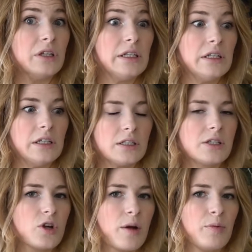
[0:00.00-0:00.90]
really into
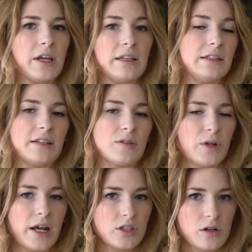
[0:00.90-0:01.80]
scrapbooking, at least that's
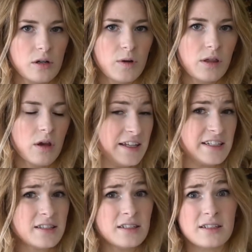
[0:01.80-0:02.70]
what I started with, it
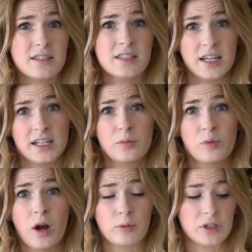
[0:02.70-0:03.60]
doesn't stick
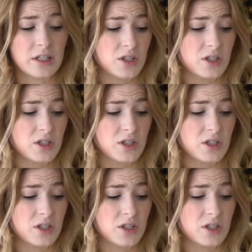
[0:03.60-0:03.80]
properly.